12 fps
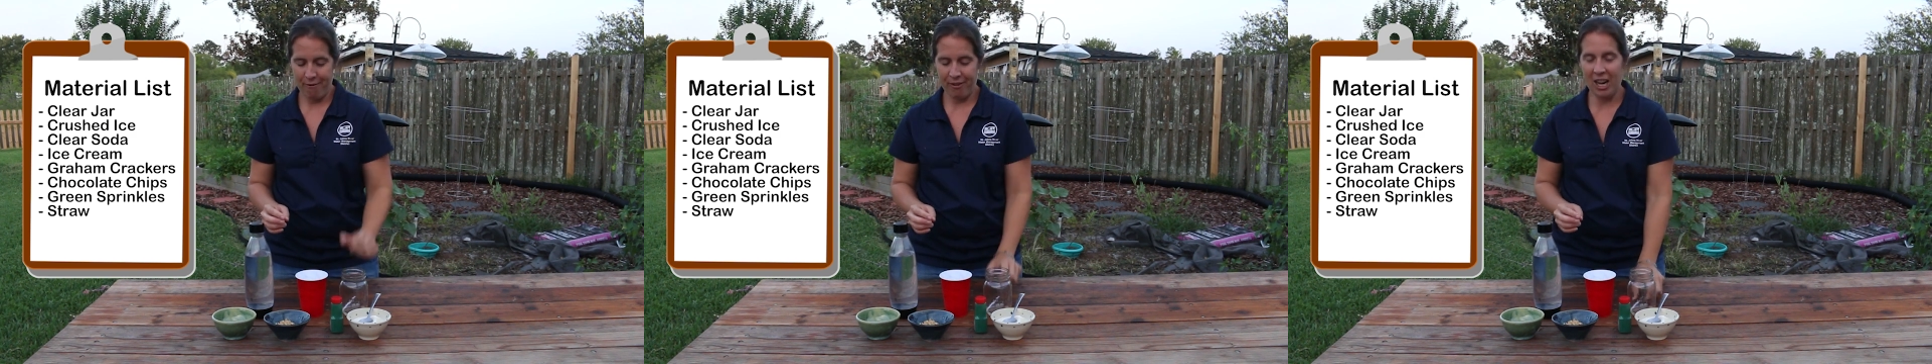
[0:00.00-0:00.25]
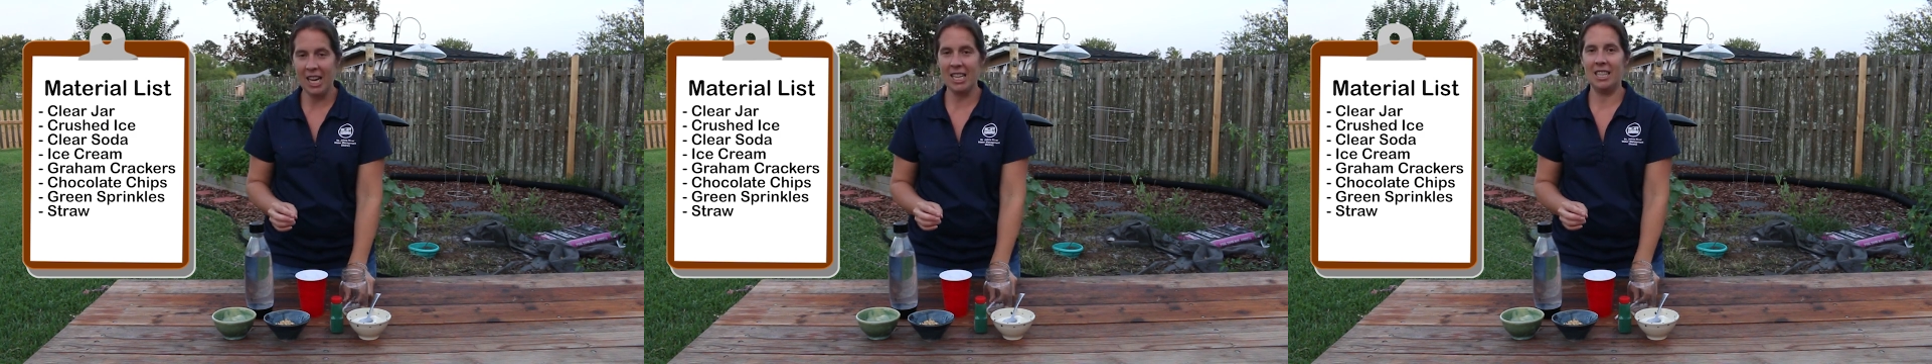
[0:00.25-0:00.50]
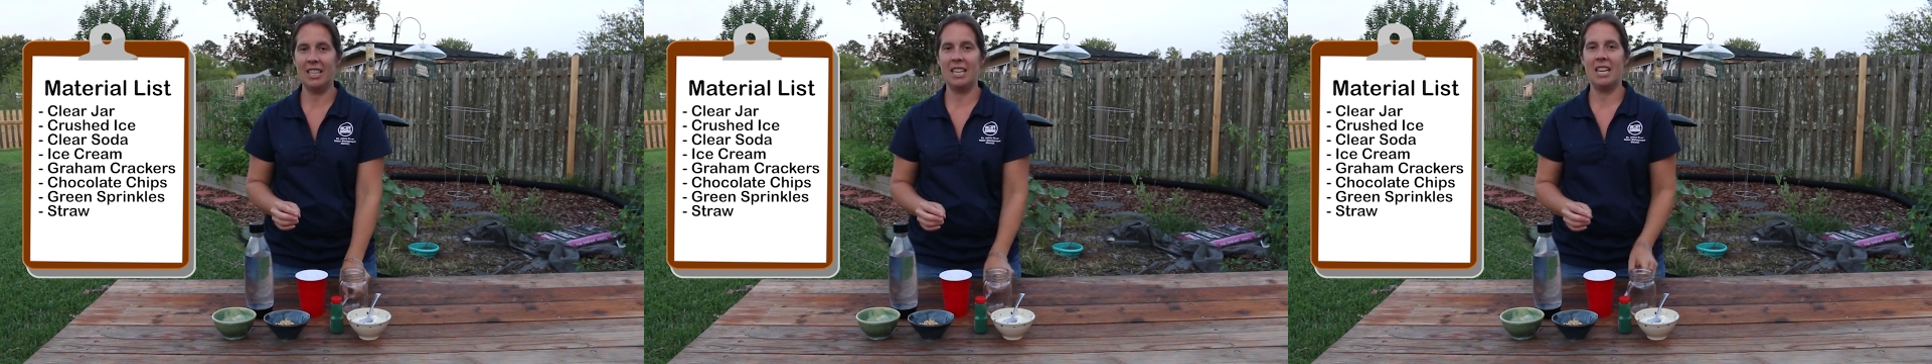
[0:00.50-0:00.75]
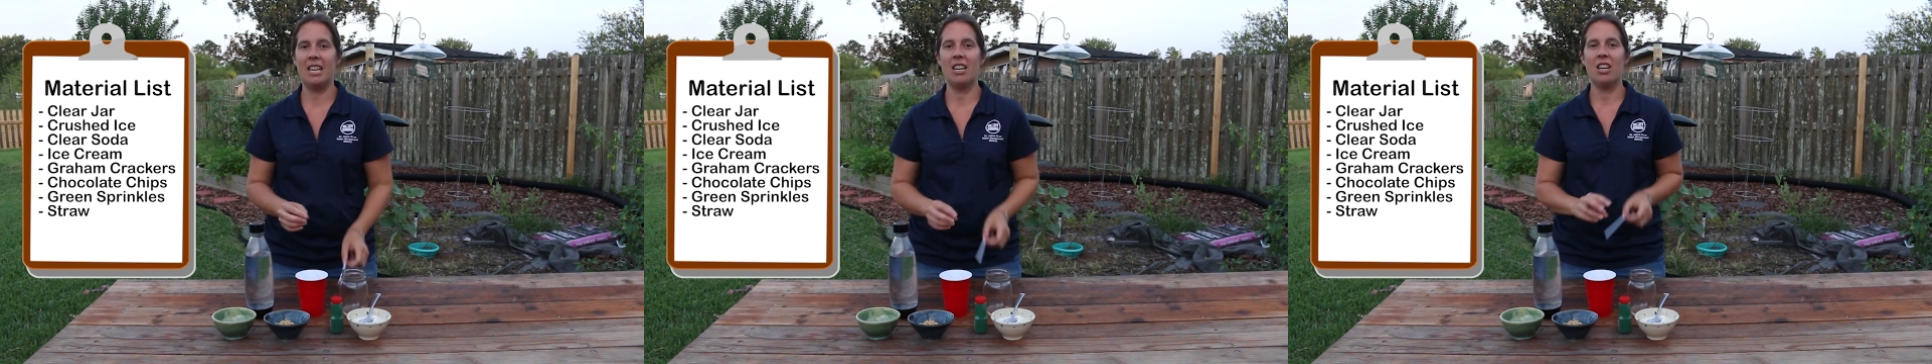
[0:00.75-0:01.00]

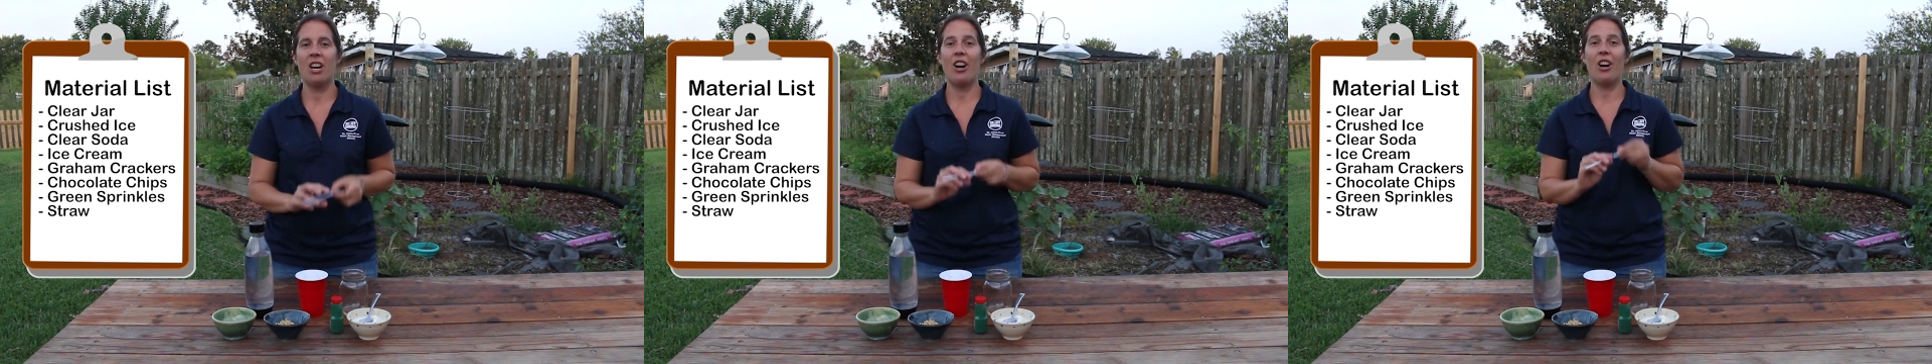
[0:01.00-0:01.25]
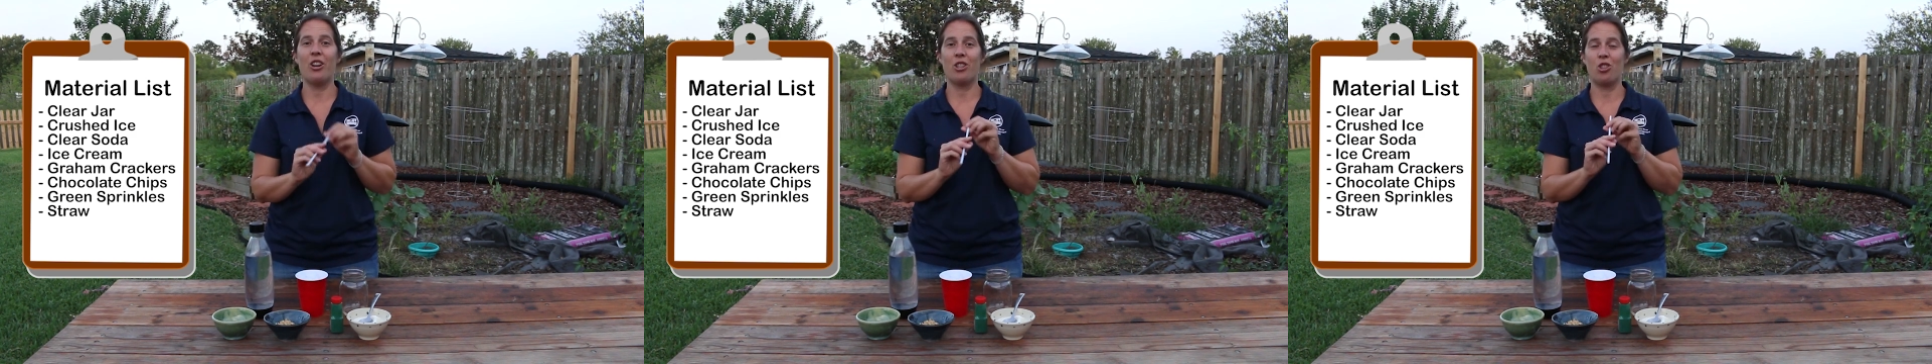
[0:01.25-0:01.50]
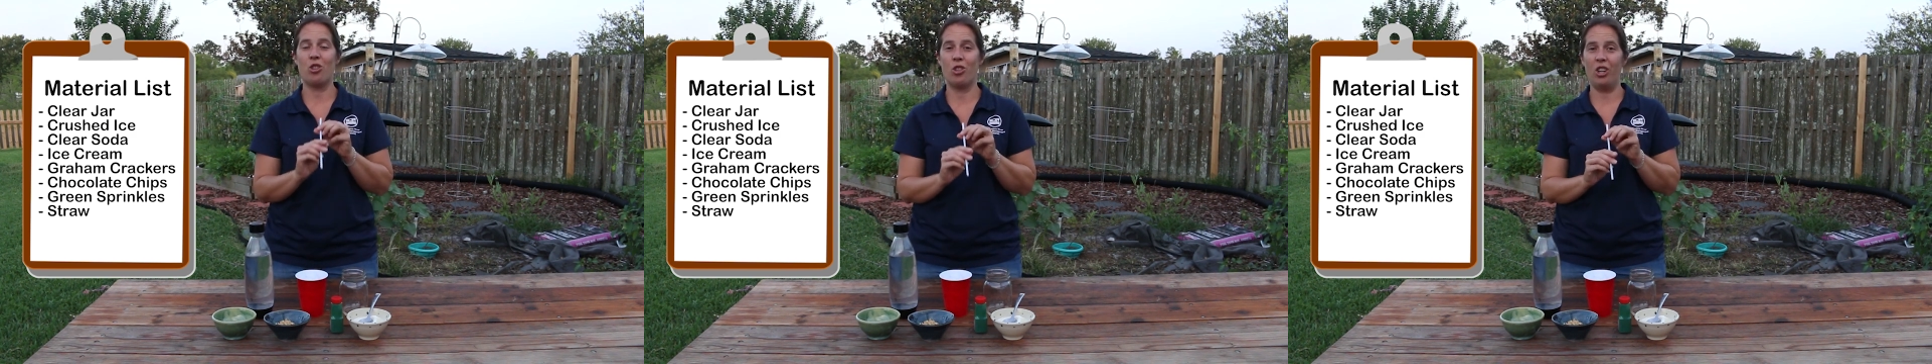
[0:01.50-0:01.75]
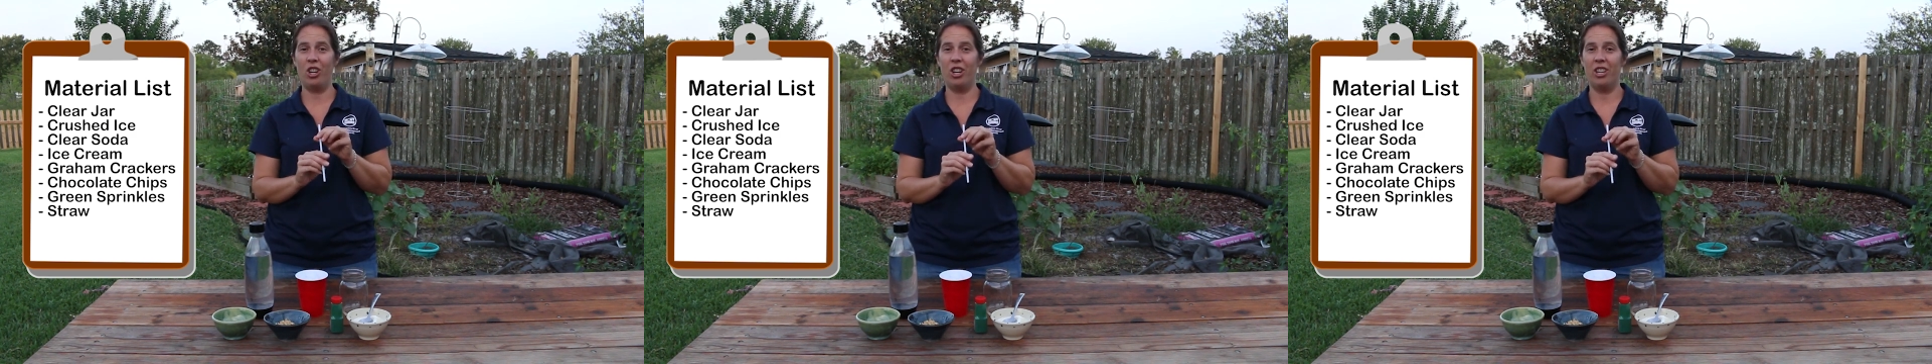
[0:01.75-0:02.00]
finally, a
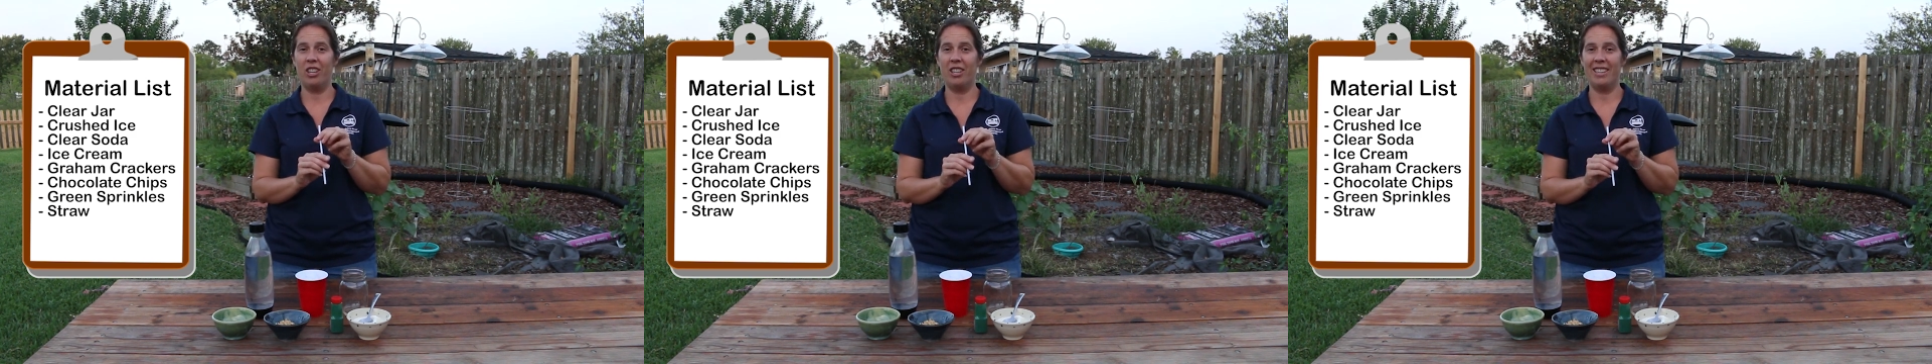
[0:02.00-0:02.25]
straw.